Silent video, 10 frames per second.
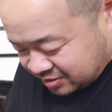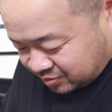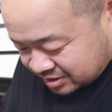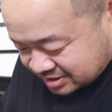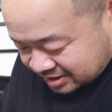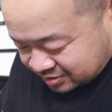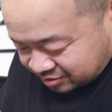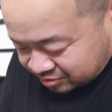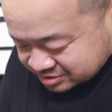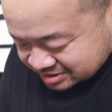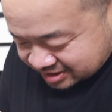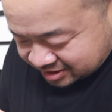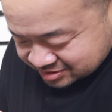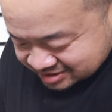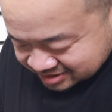don't want to take you to urgent
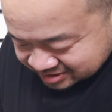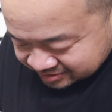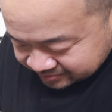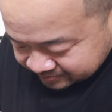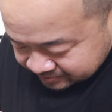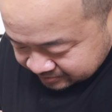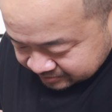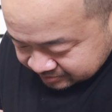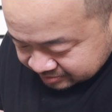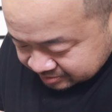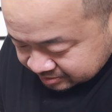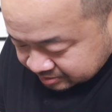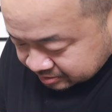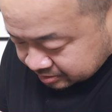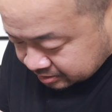care today. Dude, he doesn't look
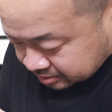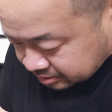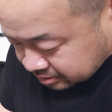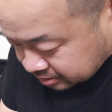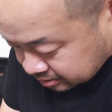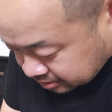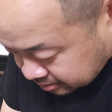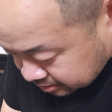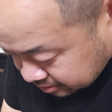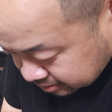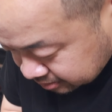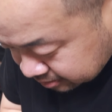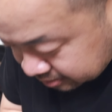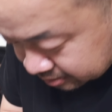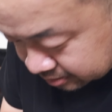alive. Oh,
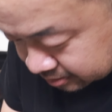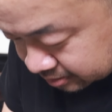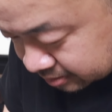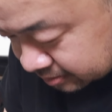he's still breathing,